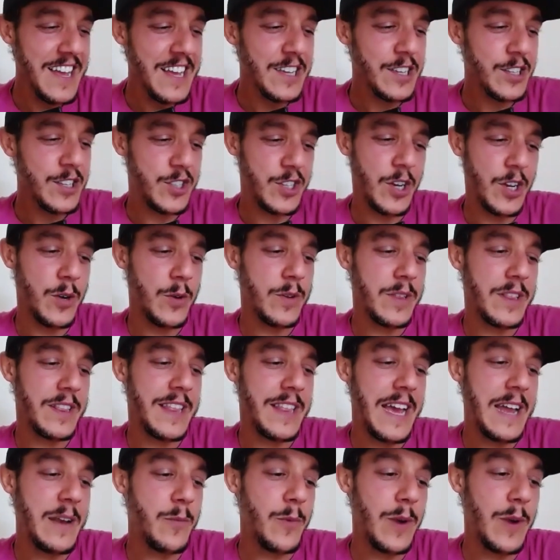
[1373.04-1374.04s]
So
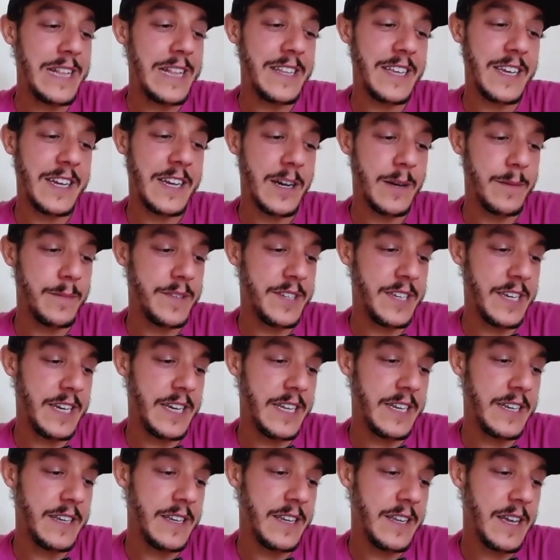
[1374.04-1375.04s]
then Wendy comes
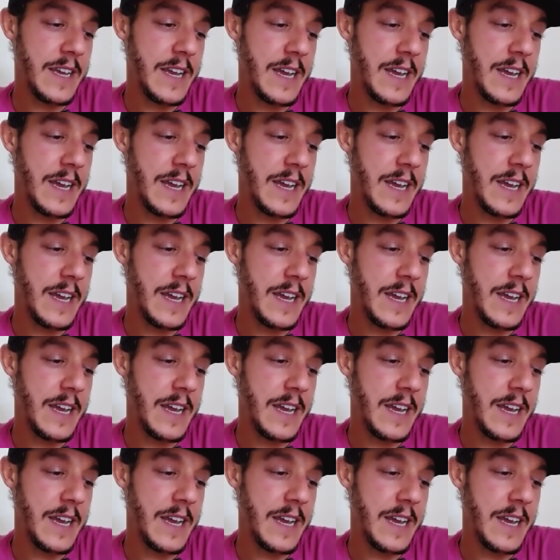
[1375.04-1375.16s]
in.